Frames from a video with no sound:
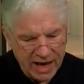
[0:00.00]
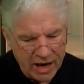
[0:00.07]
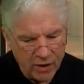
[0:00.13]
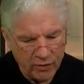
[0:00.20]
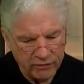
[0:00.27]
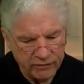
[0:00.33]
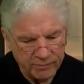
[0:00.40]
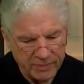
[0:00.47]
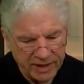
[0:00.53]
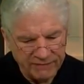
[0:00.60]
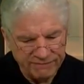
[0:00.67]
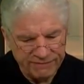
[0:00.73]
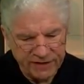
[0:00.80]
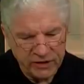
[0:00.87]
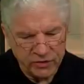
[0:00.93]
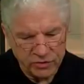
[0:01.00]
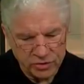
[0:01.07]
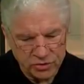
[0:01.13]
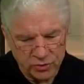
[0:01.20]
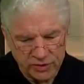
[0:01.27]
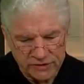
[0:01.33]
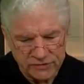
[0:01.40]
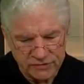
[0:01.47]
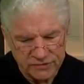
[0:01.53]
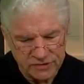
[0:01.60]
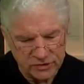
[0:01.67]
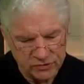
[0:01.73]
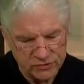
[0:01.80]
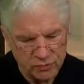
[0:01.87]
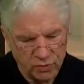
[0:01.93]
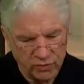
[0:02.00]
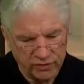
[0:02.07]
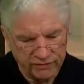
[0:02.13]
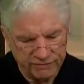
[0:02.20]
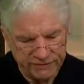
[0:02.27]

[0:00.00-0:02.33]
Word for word: However, my finger joints are still swollen.